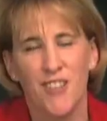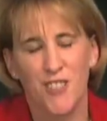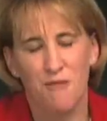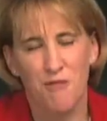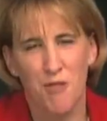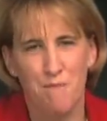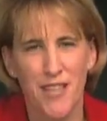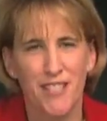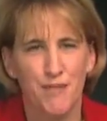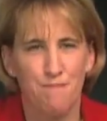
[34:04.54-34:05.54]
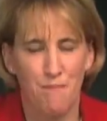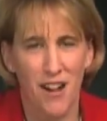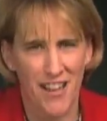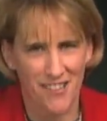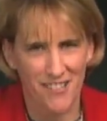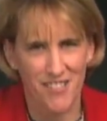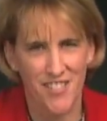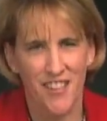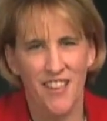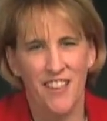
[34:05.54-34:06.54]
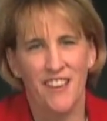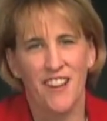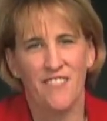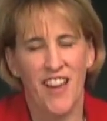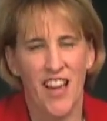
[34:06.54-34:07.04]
So we're the biggest buyers of